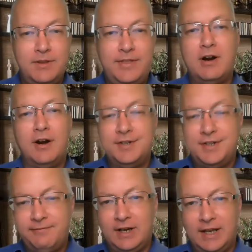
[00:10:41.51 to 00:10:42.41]
There are
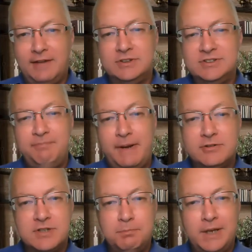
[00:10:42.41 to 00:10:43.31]
different levels of
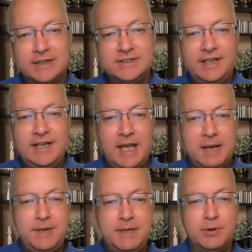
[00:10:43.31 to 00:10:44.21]
mental complexity,
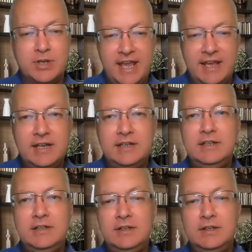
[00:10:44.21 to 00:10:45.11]
and people can